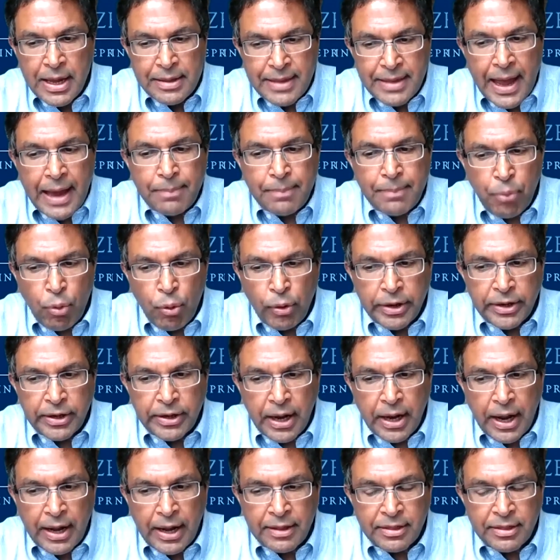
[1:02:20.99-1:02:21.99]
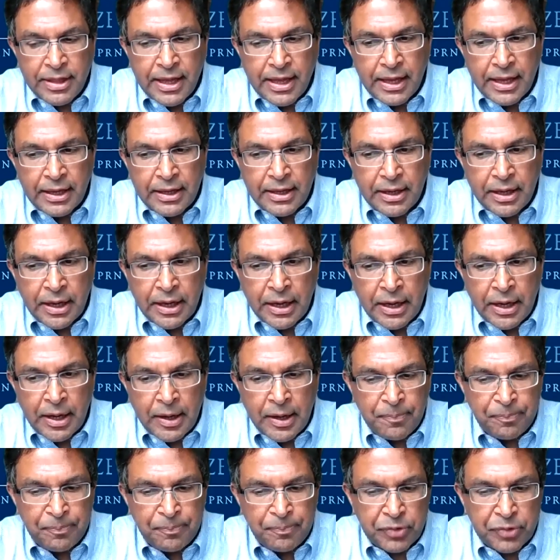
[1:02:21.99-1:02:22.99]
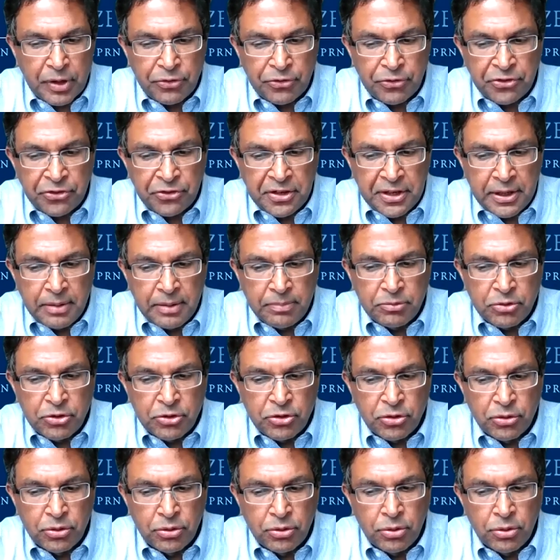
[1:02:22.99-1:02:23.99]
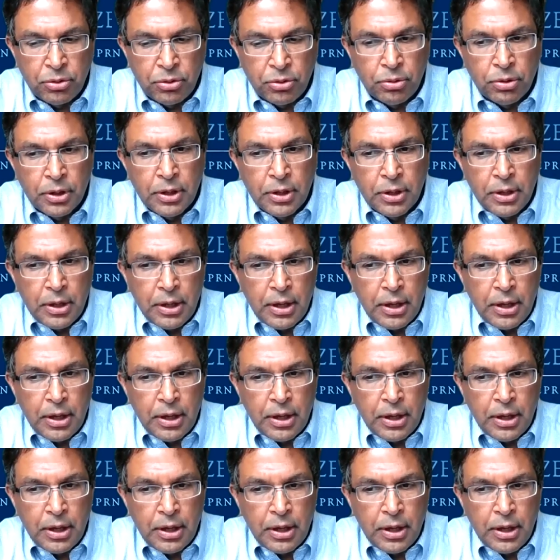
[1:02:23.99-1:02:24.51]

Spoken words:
That point, I think, seemed to